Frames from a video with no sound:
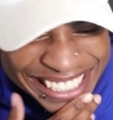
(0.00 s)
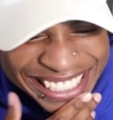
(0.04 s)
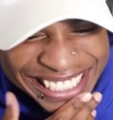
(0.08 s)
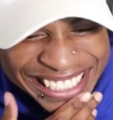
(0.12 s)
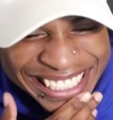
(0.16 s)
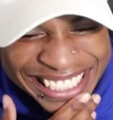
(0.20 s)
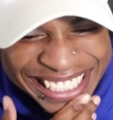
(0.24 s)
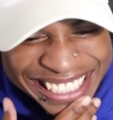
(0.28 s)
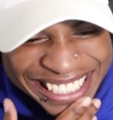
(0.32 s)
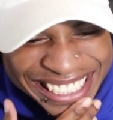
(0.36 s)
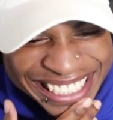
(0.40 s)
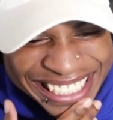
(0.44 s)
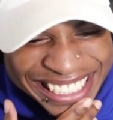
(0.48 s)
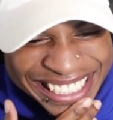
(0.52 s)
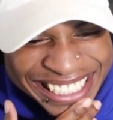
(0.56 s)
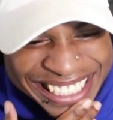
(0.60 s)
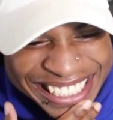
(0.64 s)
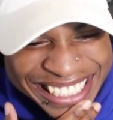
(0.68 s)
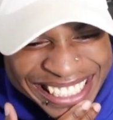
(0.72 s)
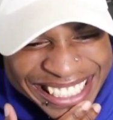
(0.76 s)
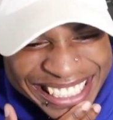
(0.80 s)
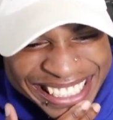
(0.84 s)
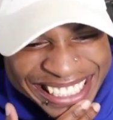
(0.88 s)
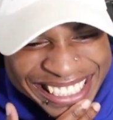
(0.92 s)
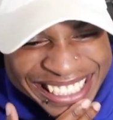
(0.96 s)

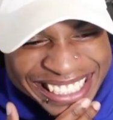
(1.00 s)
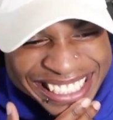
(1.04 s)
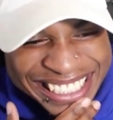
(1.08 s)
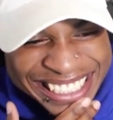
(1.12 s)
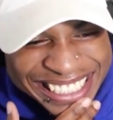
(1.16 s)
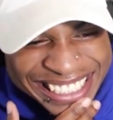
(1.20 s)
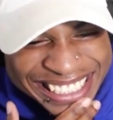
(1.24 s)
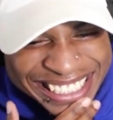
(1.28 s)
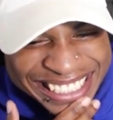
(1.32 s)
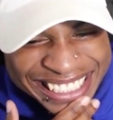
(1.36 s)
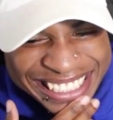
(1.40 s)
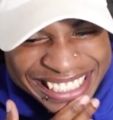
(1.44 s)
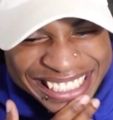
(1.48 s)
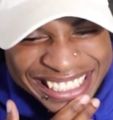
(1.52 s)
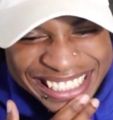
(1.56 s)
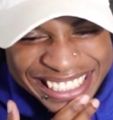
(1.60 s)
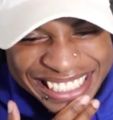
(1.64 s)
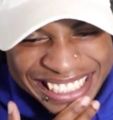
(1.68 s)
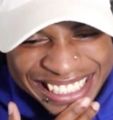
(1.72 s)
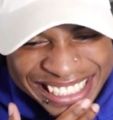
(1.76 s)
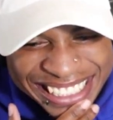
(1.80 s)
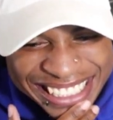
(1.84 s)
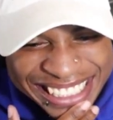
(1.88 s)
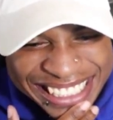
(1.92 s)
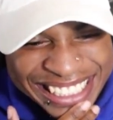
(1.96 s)

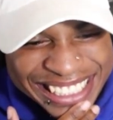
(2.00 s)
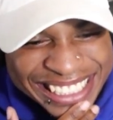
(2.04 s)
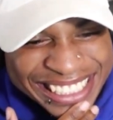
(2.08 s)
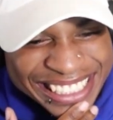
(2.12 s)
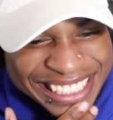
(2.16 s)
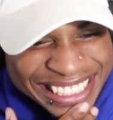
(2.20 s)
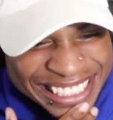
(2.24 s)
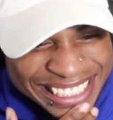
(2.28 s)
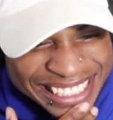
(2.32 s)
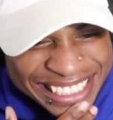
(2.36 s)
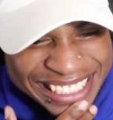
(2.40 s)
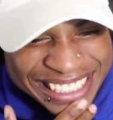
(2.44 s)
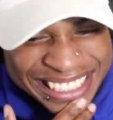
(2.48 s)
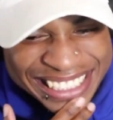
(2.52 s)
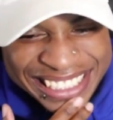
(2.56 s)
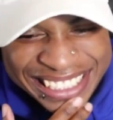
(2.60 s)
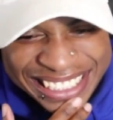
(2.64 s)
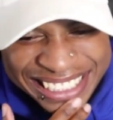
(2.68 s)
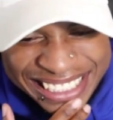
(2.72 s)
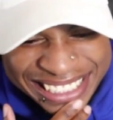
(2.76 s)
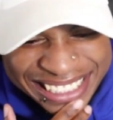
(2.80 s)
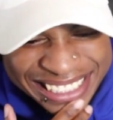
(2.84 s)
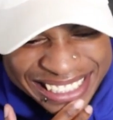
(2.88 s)
This person isn't speaking.